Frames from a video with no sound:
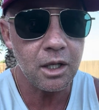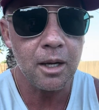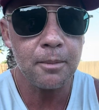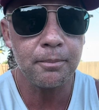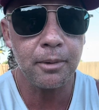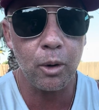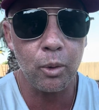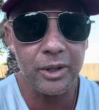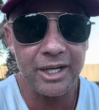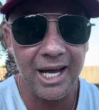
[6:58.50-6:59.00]

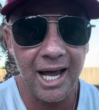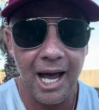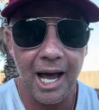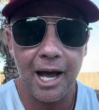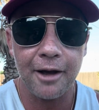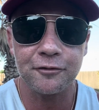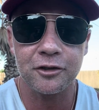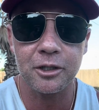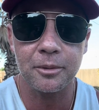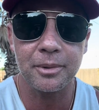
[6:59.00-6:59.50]
But we
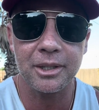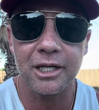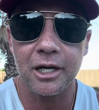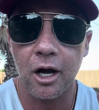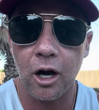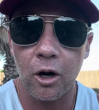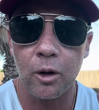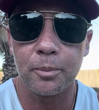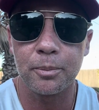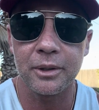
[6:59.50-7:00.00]
have to be
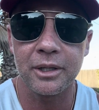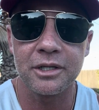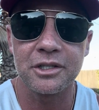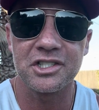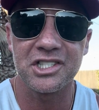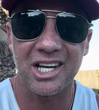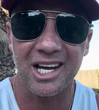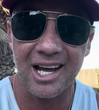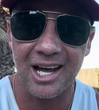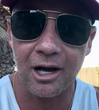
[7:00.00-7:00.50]
open
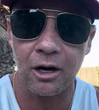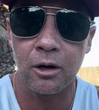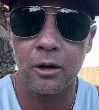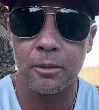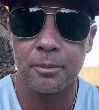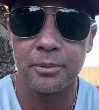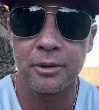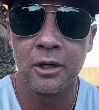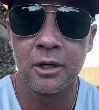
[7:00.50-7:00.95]
to help.